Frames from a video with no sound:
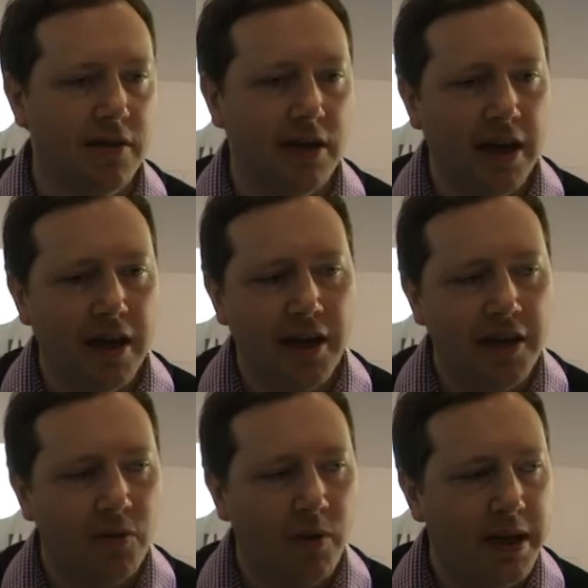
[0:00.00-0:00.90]
So
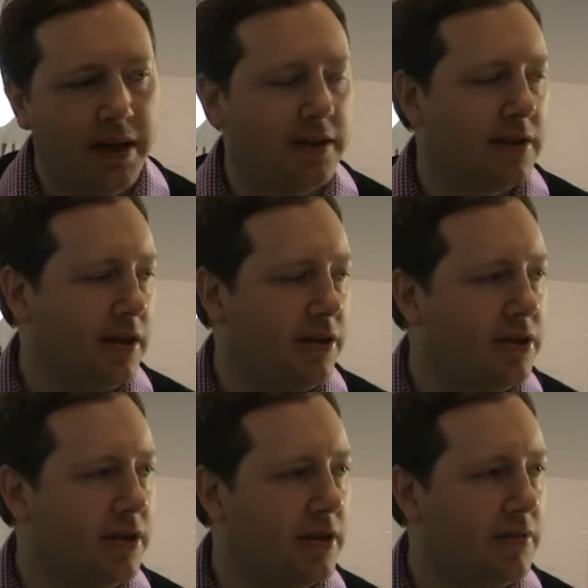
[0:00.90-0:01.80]
we needed a
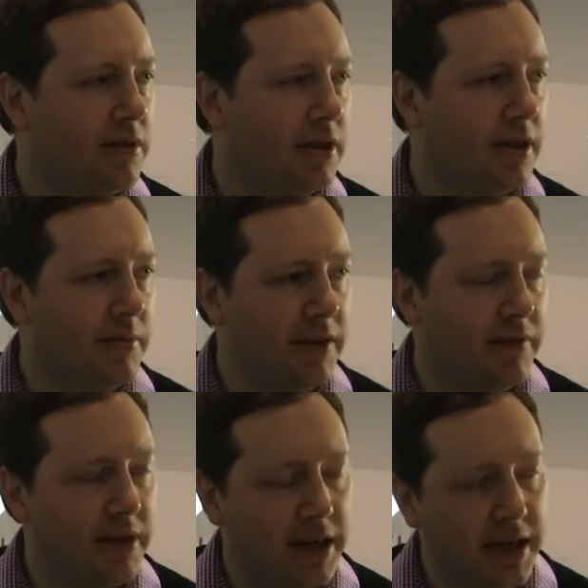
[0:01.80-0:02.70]
solution that was going to be
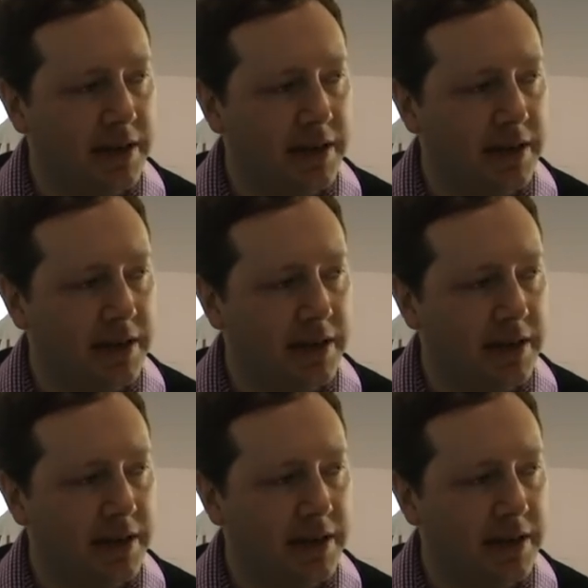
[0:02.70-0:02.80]
very